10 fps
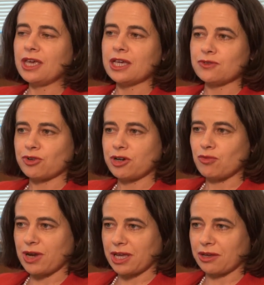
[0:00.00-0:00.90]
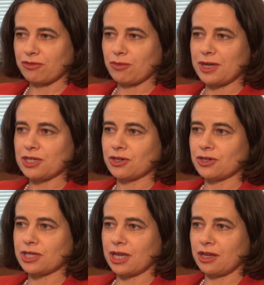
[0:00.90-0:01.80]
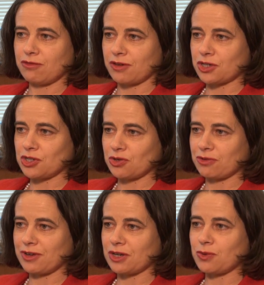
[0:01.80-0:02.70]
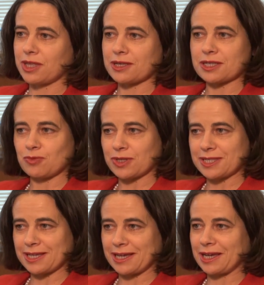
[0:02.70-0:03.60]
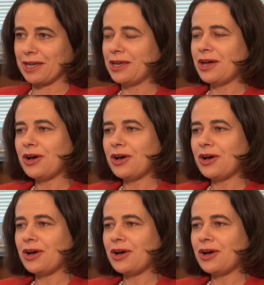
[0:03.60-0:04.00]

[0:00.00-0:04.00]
It's very rare for me to go to any function or event without someone saying,